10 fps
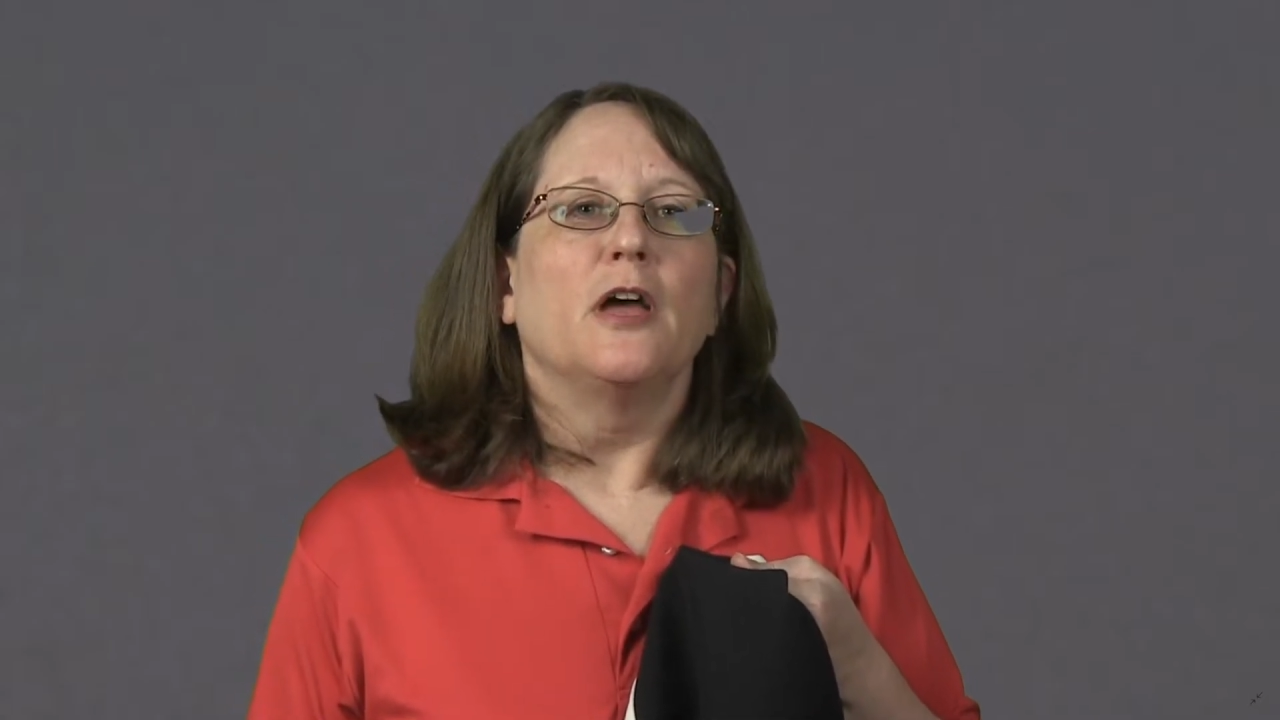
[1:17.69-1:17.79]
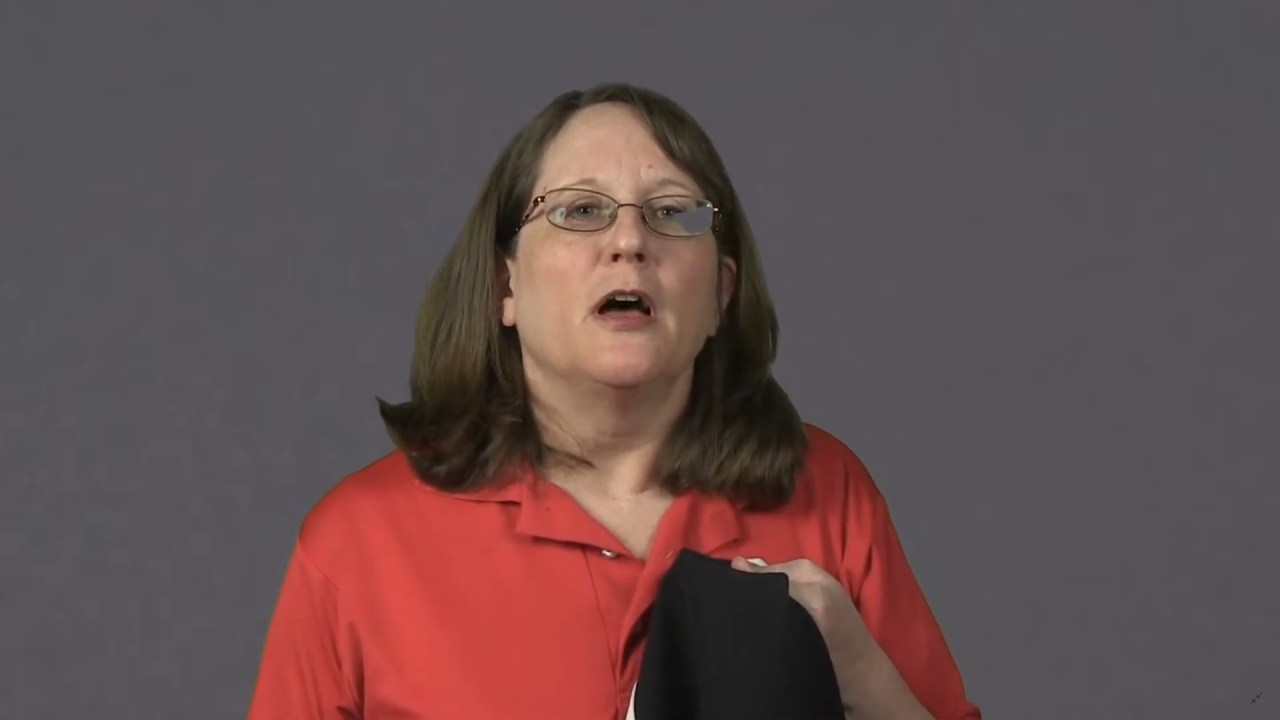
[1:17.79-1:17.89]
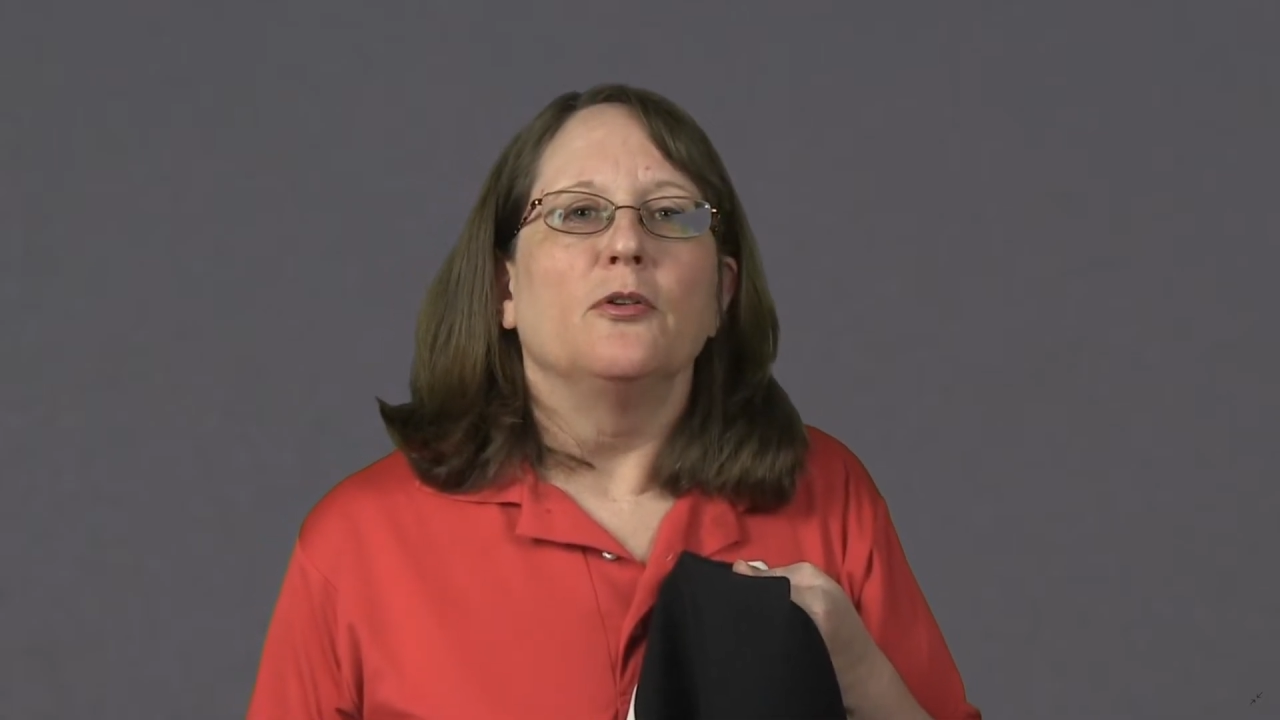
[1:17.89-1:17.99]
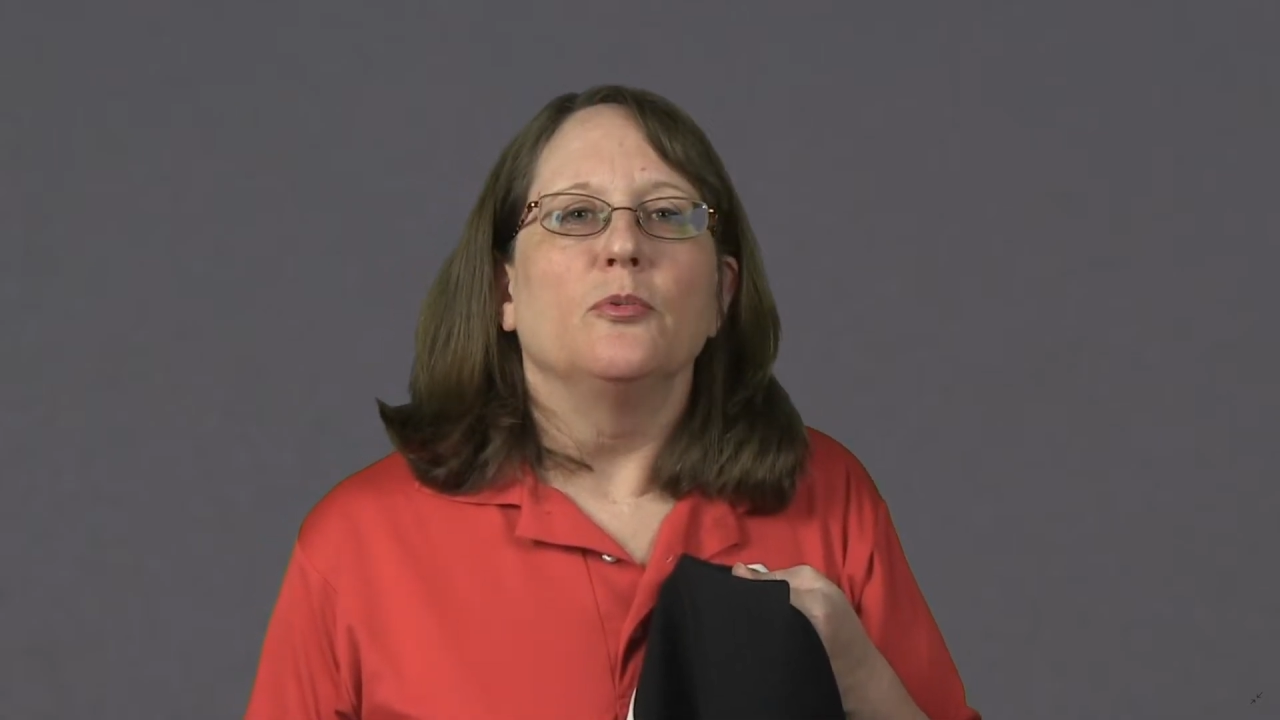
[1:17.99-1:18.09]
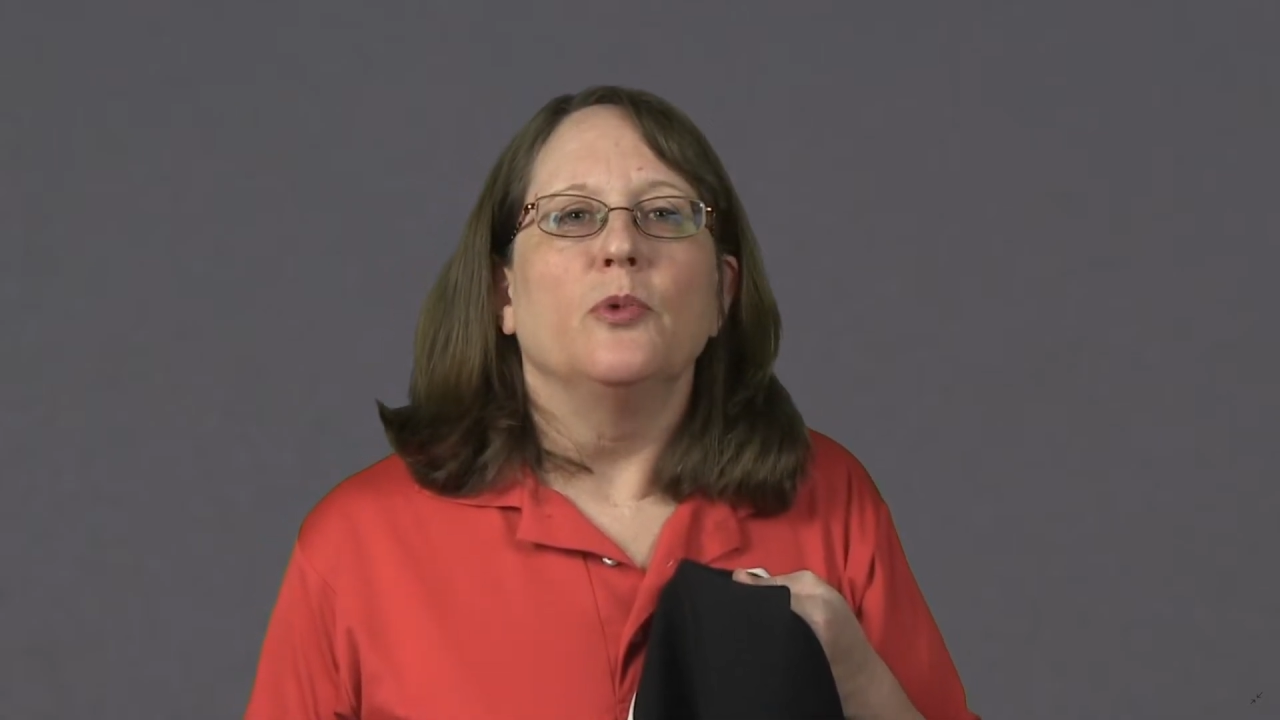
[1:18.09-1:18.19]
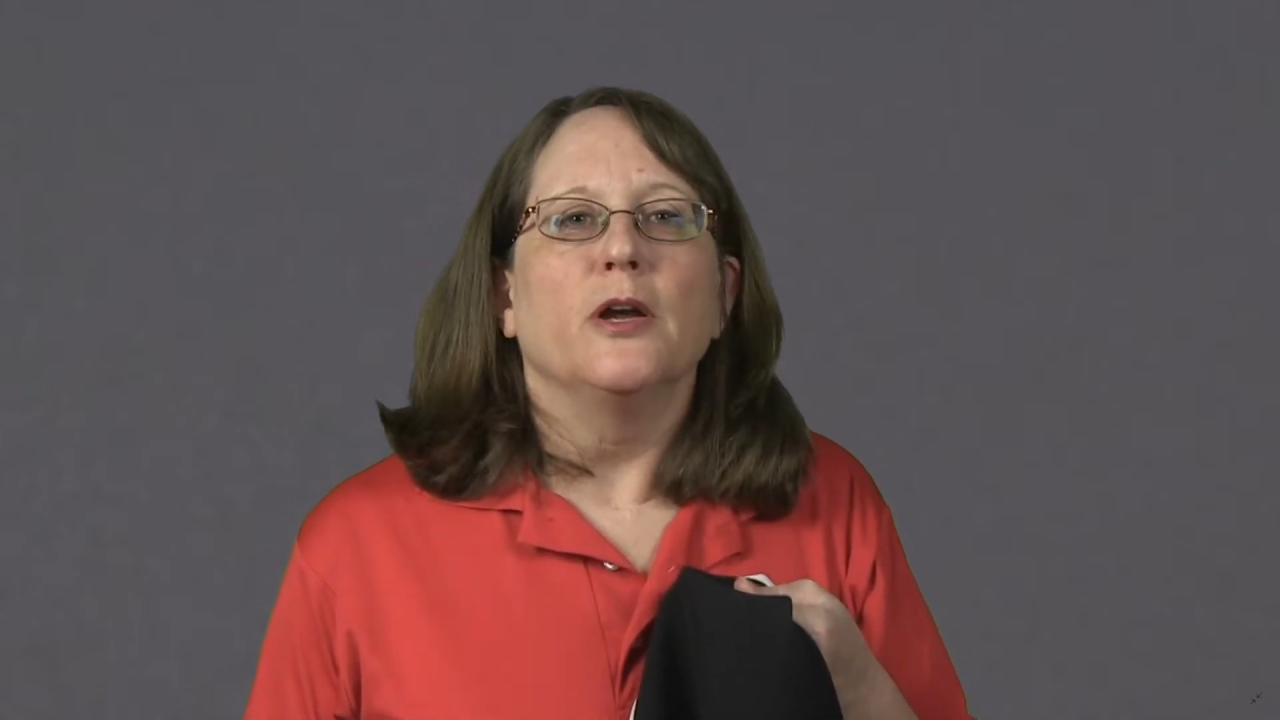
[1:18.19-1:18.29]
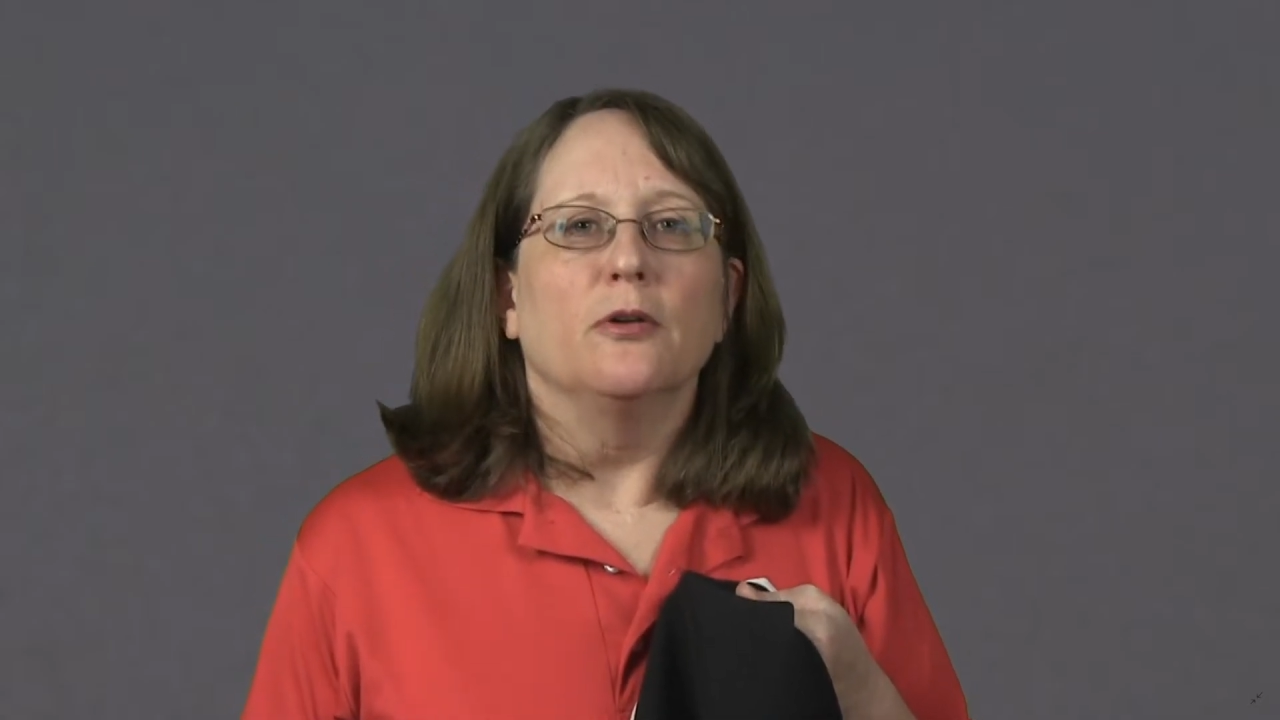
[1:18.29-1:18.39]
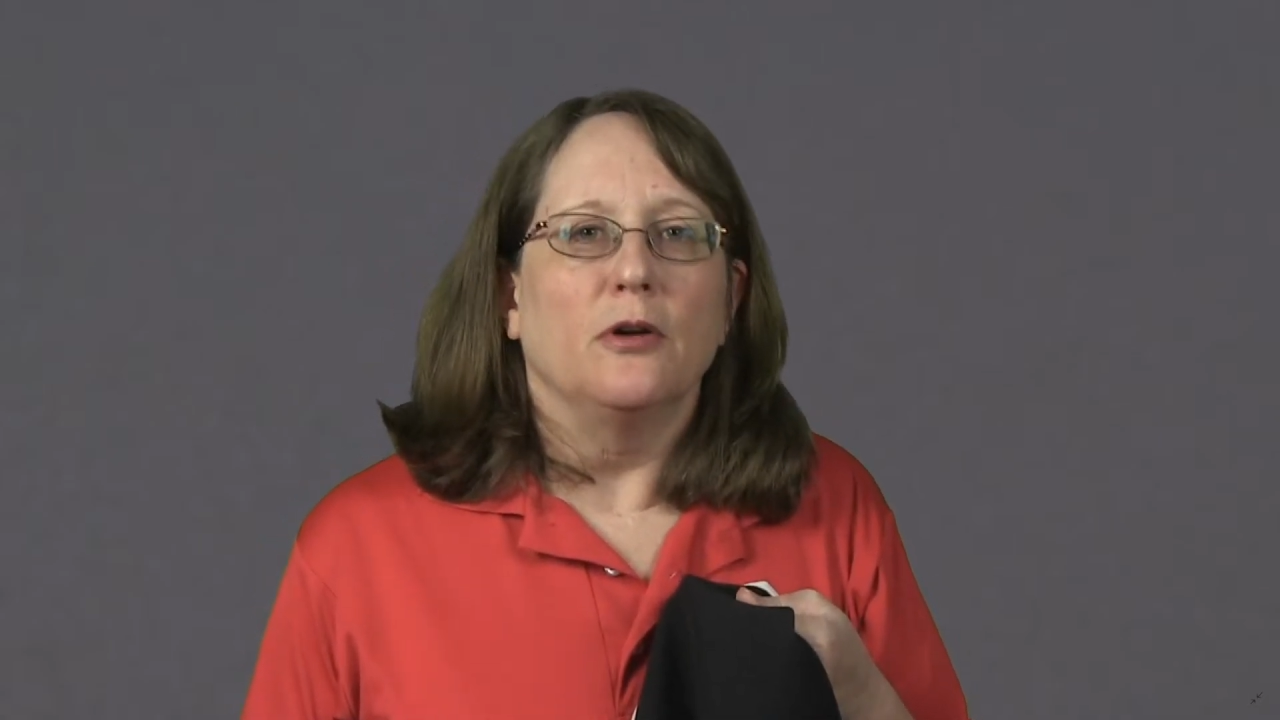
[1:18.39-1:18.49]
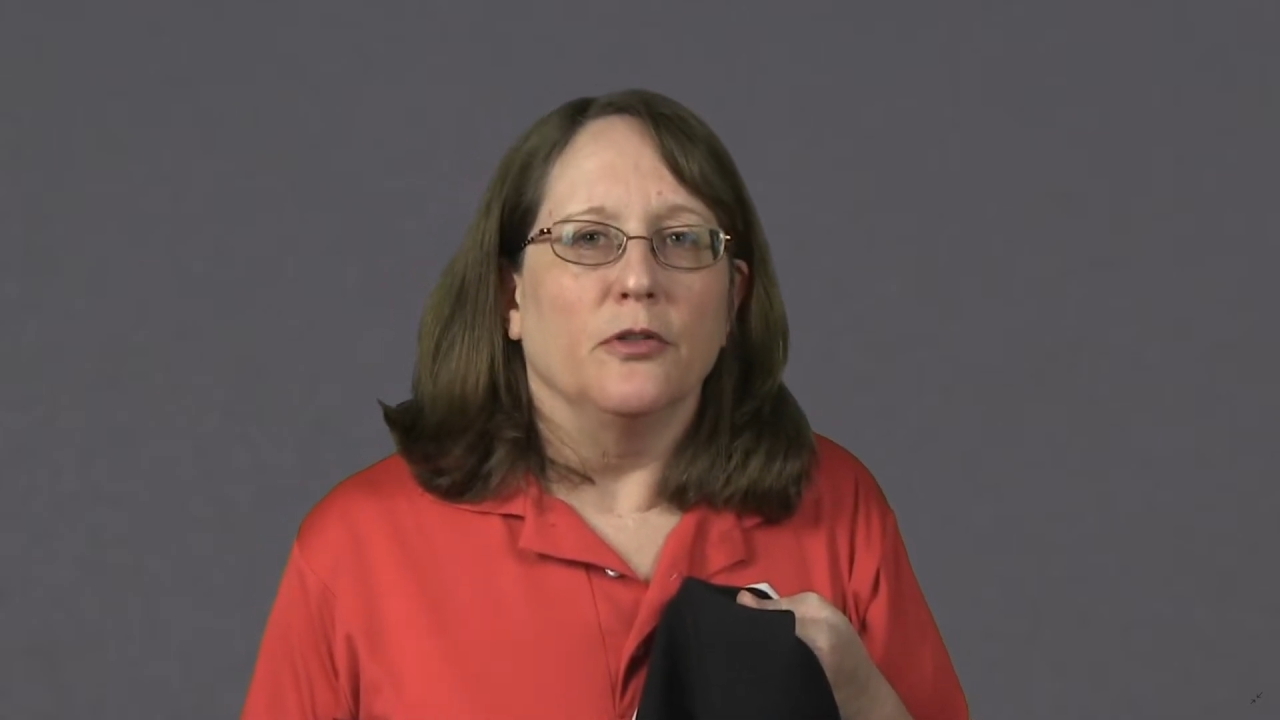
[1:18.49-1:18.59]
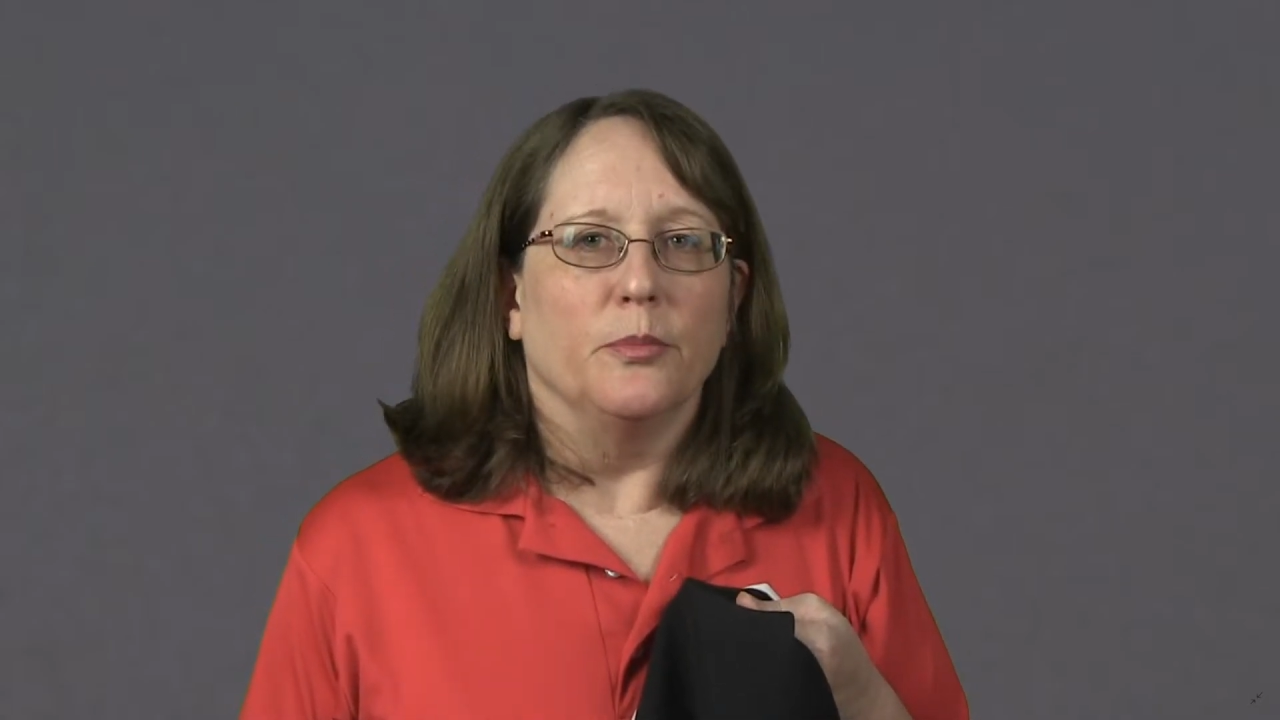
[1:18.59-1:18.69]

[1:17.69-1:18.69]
how to wear all the